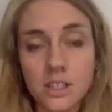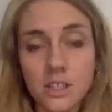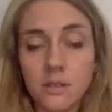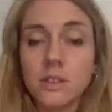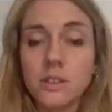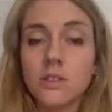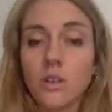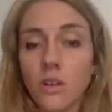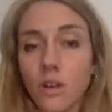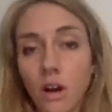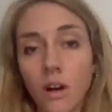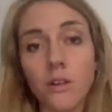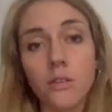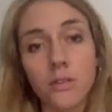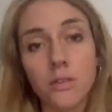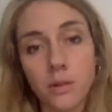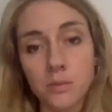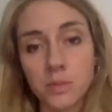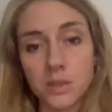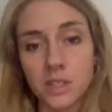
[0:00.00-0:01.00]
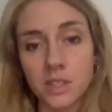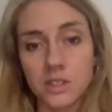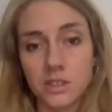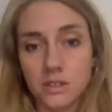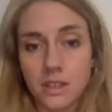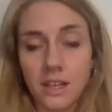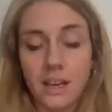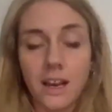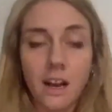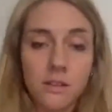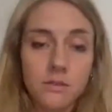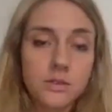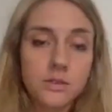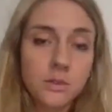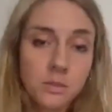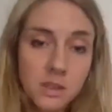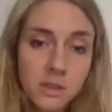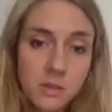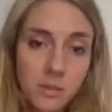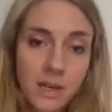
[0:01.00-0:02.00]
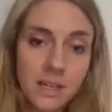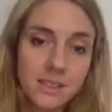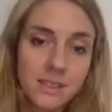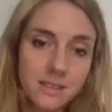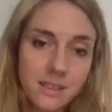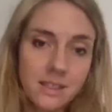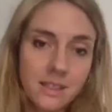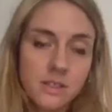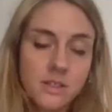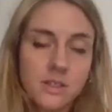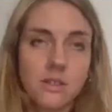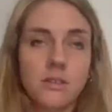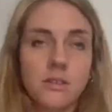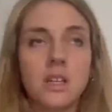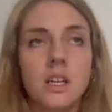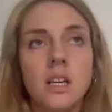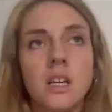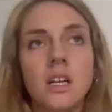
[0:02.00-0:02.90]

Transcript: there is a lot of competition. They have to be the best dancer.